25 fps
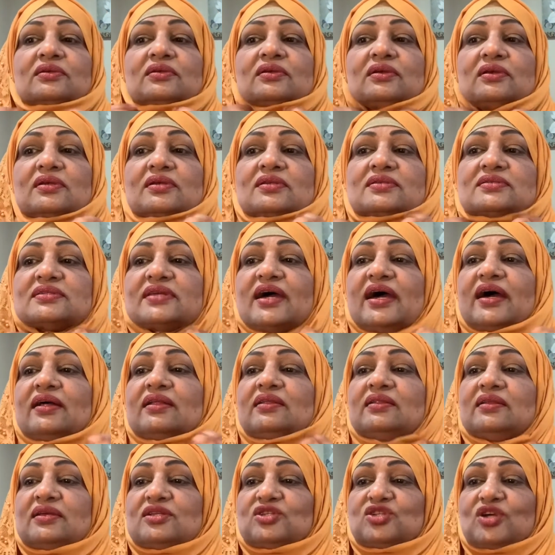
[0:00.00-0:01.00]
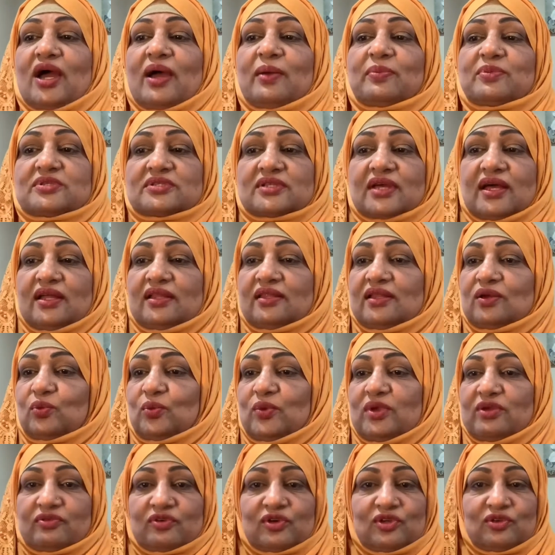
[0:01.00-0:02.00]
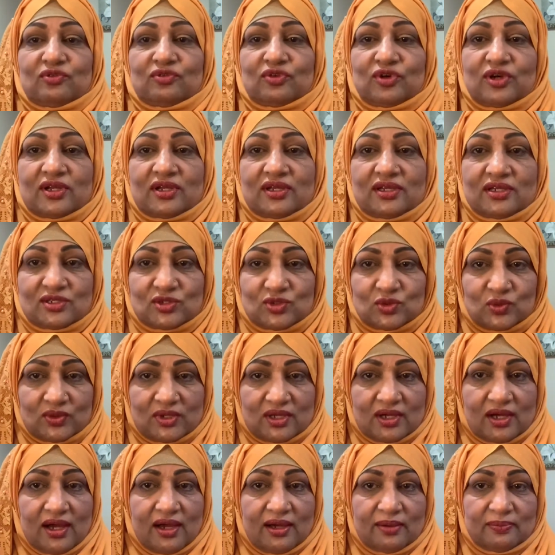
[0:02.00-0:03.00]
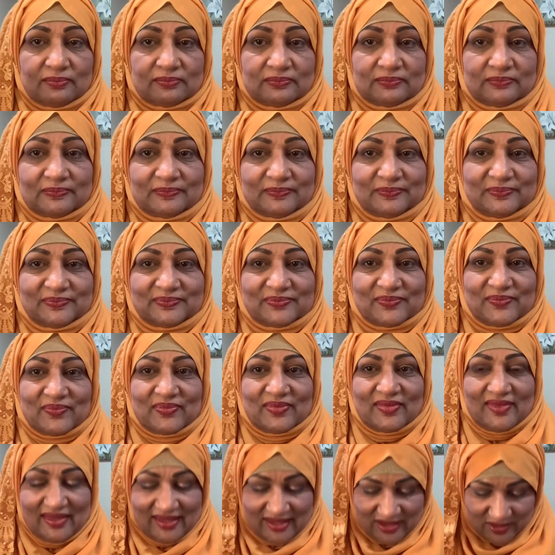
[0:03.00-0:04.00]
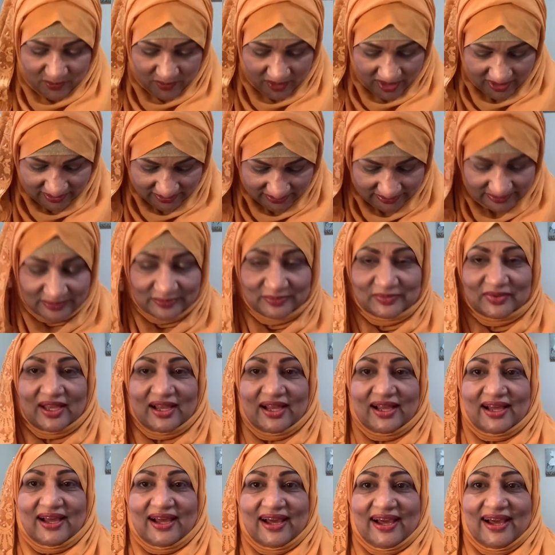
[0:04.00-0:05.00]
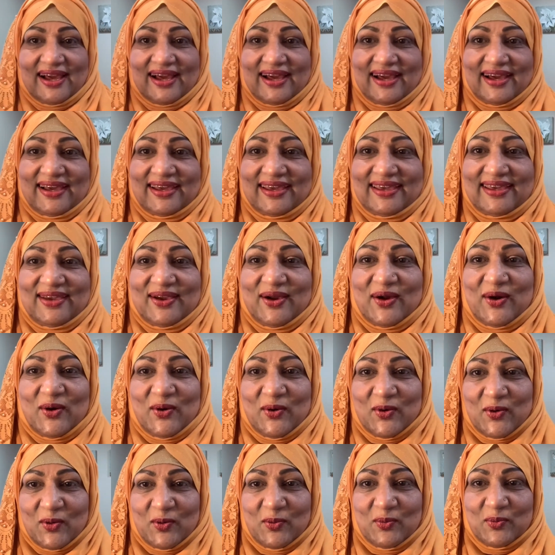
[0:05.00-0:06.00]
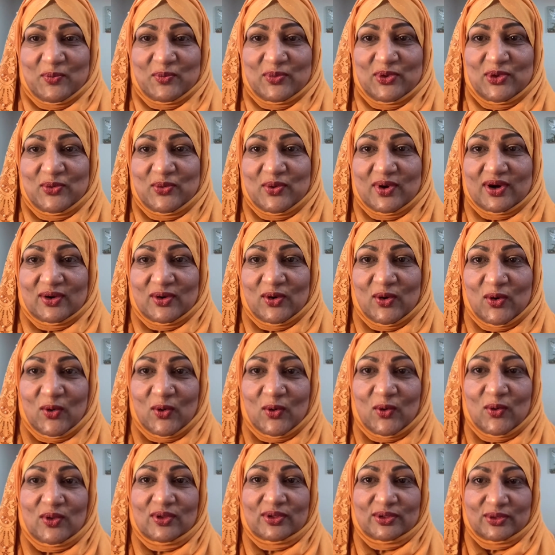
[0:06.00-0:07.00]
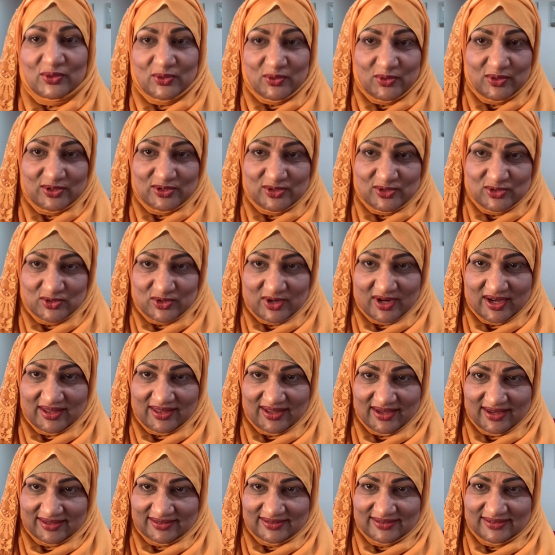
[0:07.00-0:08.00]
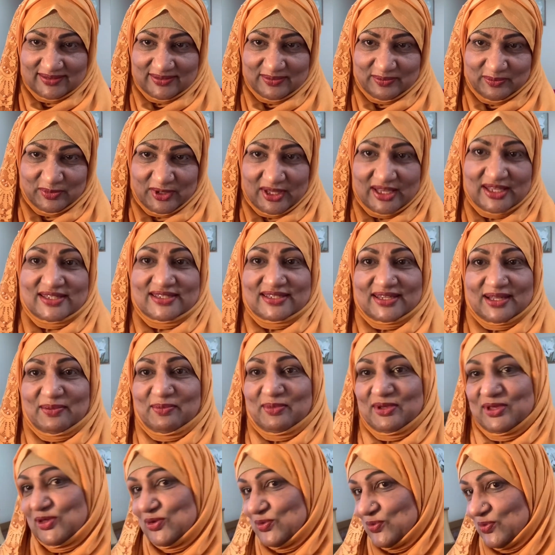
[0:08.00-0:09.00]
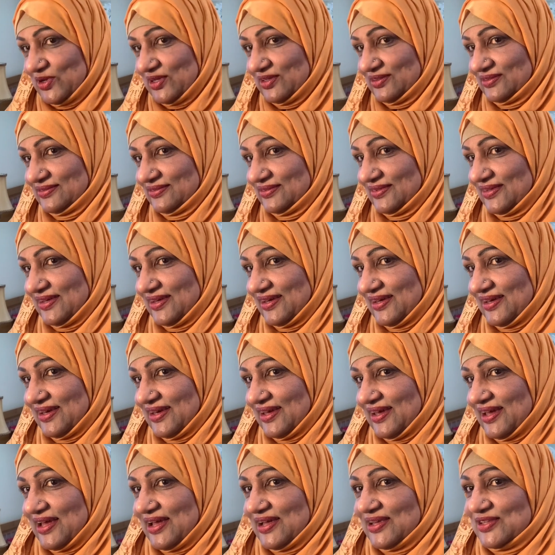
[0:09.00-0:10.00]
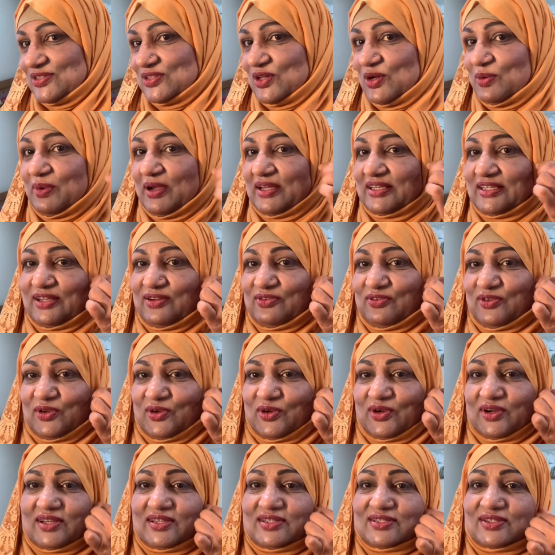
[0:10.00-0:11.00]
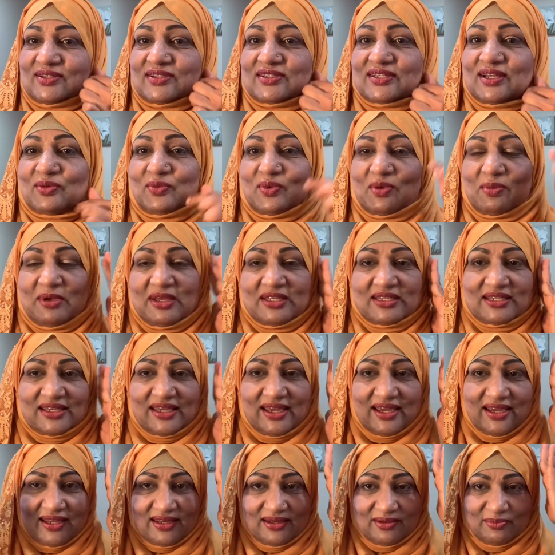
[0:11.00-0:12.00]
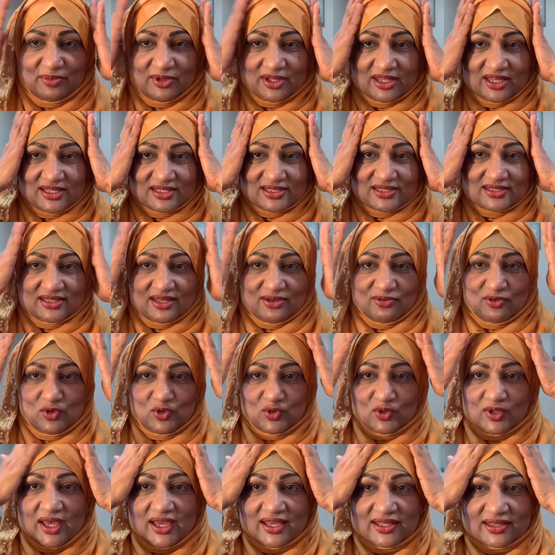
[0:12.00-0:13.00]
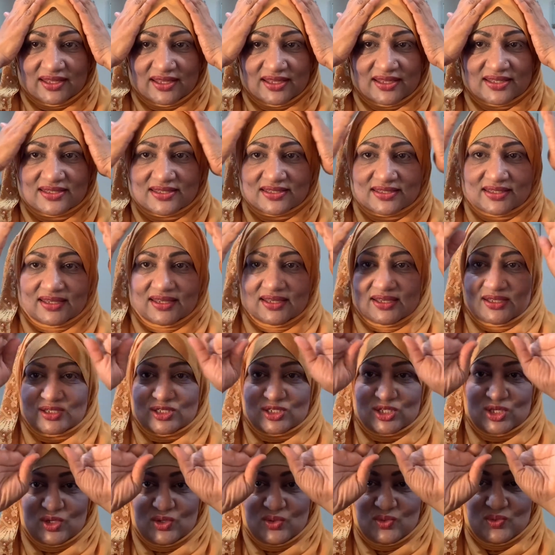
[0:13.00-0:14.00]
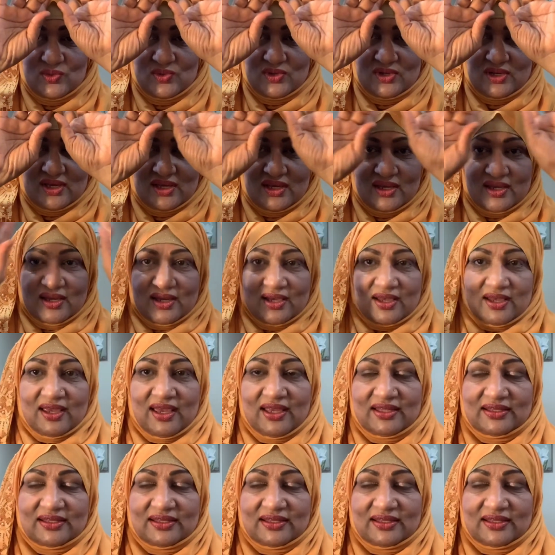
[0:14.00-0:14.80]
style, hijab style that we have converted into a niqab. Well, I hope you are all going to try that. Please tell me you will. So my dear viewers, until we meet again, please, if you like this, do hit